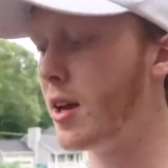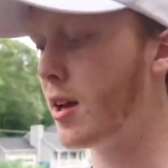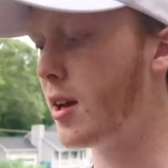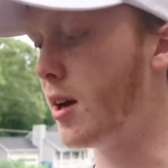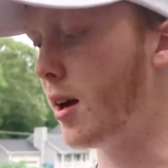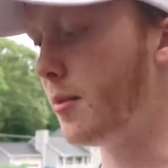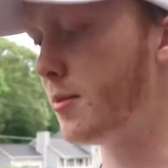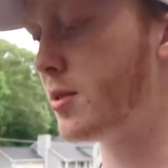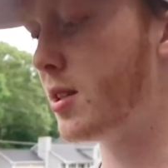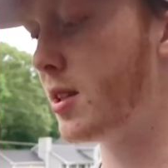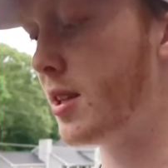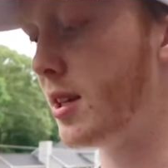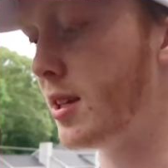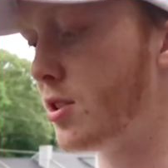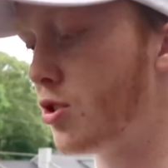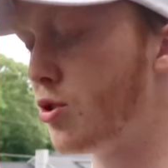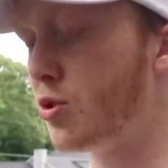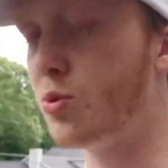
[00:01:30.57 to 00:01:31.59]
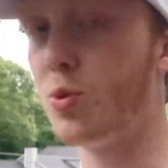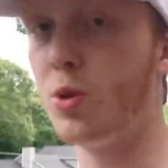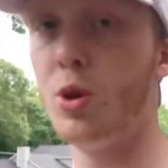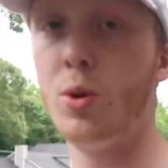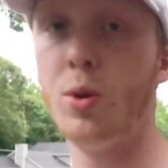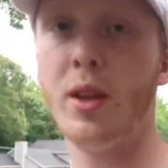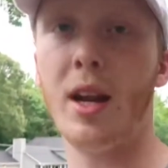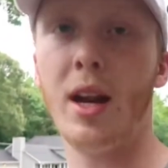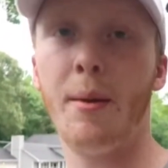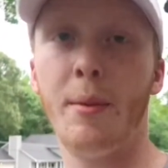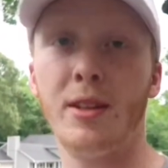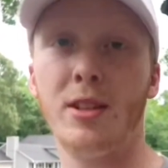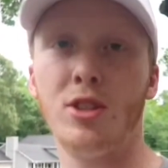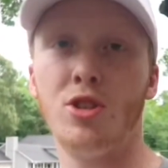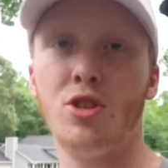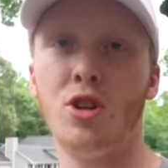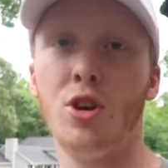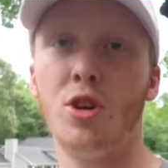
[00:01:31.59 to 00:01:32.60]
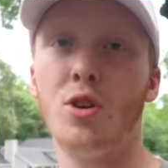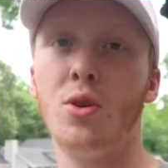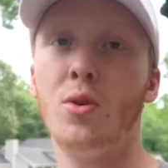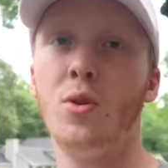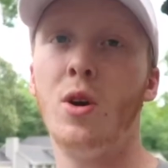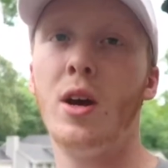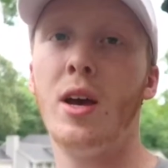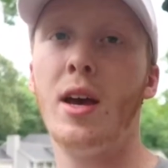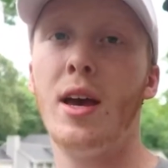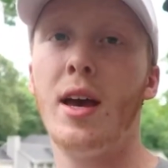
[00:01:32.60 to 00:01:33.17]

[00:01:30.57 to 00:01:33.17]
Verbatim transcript: come to this screw that I'm about to show you